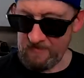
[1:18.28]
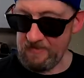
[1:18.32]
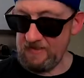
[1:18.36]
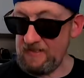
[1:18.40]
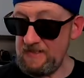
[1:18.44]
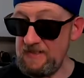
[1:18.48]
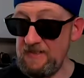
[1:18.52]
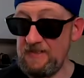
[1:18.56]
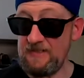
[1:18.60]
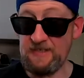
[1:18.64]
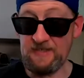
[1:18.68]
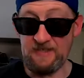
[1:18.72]

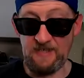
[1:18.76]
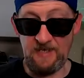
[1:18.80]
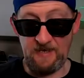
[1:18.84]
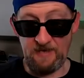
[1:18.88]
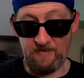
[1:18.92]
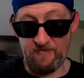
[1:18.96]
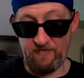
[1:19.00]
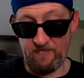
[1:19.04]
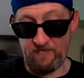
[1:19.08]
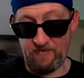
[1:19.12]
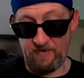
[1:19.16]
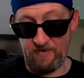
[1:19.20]
These
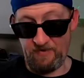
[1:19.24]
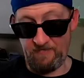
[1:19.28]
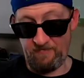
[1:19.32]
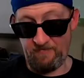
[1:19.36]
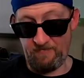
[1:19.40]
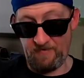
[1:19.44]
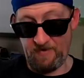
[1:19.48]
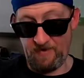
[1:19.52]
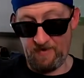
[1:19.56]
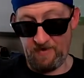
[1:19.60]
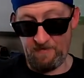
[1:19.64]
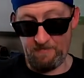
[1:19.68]
take 3 to
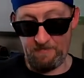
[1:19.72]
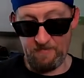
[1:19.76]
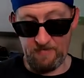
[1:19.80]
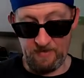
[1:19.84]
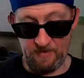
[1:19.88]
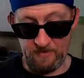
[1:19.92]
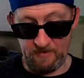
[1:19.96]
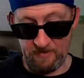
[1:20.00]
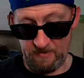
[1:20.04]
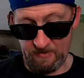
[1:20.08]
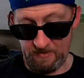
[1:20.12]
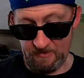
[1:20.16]
5
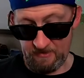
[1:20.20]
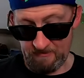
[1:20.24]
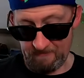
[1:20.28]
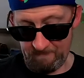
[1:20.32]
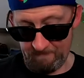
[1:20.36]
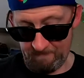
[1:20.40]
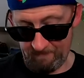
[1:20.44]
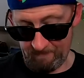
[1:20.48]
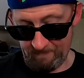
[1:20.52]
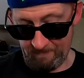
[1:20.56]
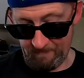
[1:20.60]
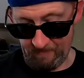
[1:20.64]
minutes.
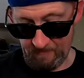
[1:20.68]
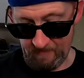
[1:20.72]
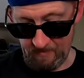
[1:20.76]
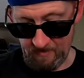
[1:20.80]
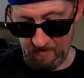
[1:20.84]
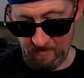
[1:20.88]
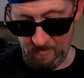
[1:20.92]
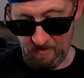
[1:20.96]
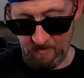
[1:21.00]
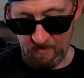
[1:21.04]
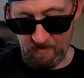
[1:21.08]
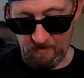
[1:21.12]

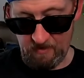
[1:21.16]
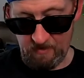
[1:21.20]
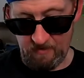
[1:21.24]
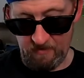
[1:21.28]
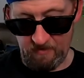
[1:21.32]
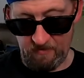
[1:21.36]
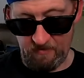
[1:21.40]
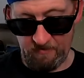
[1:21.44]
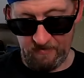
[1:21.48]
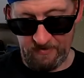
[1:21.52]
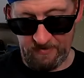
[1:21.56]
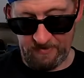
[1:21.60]

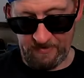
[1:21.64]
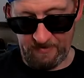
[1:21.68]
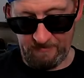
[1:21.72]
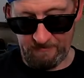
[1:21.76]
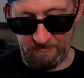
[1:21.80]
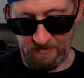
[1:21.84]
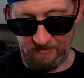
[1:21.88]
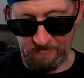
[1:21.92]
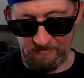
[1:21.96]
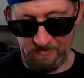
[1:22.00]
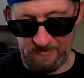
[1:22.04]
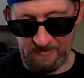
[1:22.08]
All the ones
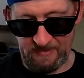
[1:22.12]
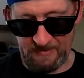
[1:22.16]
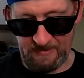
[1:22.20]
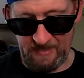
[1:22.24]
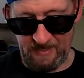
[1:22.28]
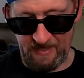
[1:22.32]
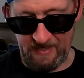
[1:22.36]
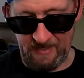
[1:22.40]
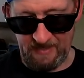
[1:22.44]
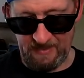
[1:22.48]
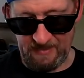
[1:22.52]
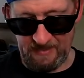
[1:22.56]
I'm doing
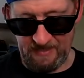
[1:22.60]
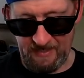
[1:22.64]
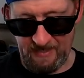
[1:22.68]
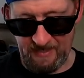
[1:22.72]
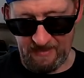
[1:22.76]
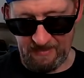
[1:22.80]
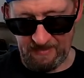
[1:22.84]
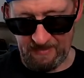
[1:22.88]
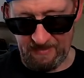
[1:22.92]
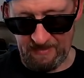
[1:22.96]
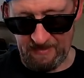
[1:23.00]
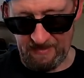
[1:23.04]
today
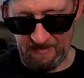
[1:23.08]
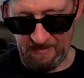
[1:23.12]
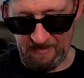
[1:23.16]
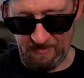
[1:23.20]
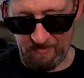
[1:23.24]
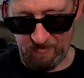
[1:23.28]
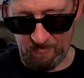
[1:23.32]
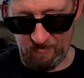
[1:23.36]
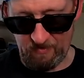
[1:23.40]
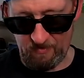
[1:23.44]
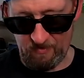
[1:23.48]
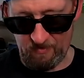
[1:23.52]
take like,
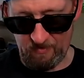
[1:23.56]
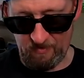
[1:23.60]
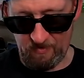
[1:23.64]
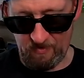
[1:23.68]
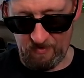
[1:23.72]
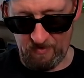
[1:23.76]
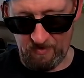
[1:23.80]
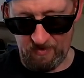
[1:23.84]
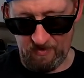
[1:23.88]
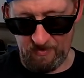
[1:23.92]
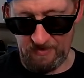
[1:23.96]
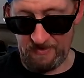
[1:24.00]

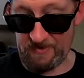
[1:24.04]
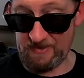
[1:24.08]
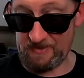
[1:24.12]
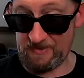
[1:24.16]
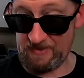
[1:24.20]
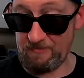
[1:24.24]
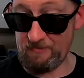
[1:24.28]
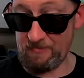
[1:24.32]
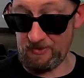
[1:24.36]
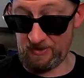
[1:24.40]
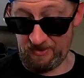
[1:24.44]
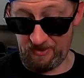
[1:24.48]
it
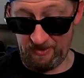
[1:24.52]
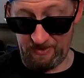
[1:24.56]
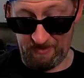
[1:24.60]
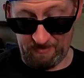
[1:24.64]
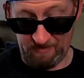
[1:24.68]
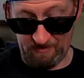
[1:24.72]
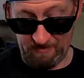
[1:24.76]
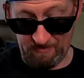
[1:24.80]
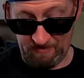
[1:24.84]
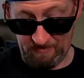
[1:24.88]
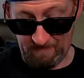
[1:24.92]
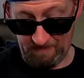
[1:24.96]
seems
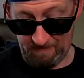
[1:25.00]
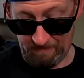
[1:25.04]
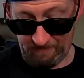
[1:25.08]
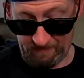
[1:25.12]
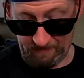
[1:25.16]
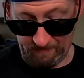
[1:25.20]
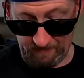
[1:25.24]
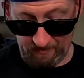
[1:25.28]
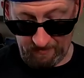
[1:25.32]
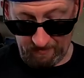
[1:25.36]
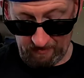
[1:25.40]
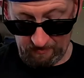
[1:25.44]
like
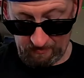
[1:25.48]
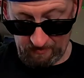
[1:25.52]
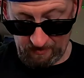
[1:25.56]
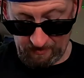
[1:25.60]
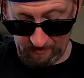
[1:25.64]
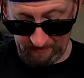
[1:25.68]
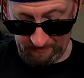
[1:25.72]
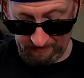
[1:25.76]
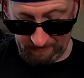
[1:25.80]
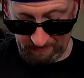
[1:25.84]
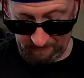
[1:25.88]
a lot